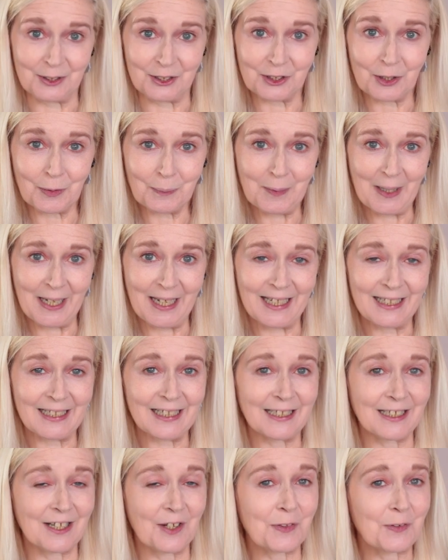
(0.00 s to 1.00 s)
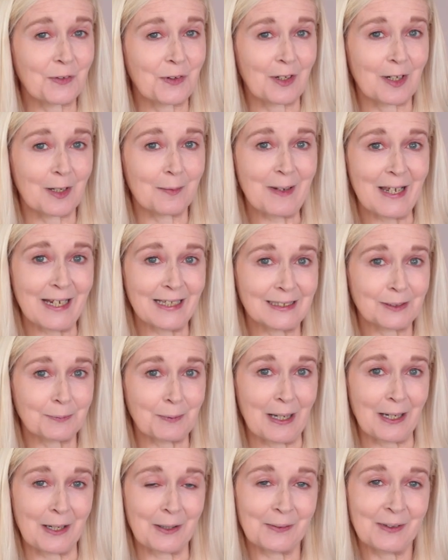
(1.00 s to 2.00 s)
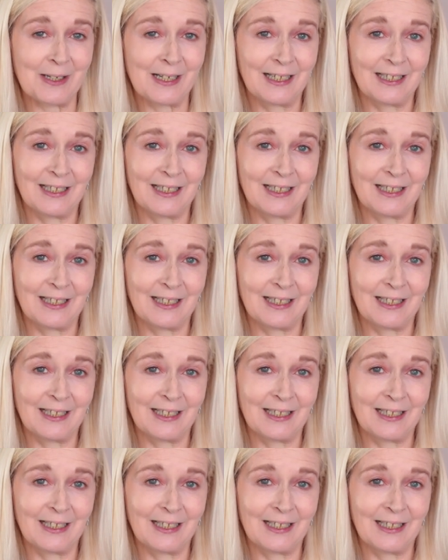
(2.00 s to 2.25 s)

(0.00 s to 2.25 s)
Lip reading: shopping, and I thought I may as well